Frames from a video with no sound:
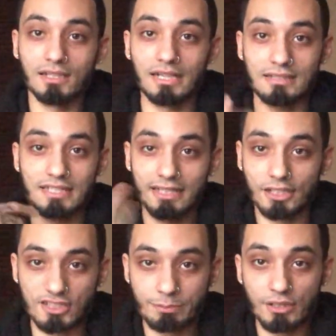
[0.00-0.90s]
not taking
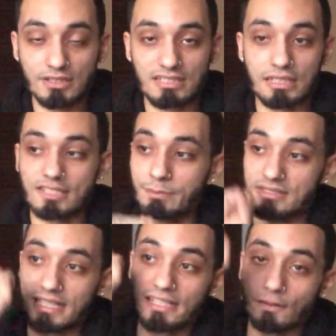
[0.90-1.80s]
your spirit serious but
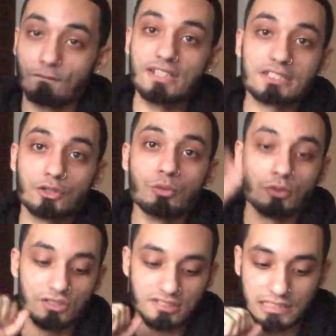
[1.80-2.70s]
taking the physical
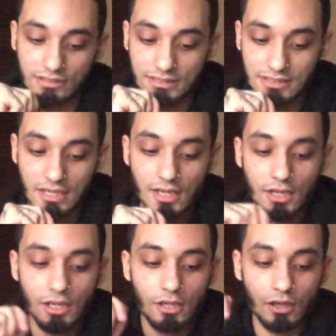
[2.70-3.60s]
more serious
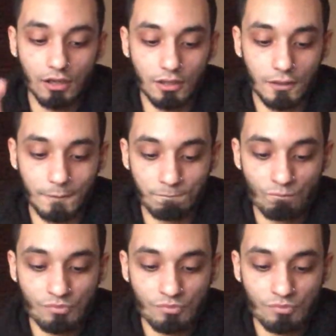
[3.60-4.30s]
um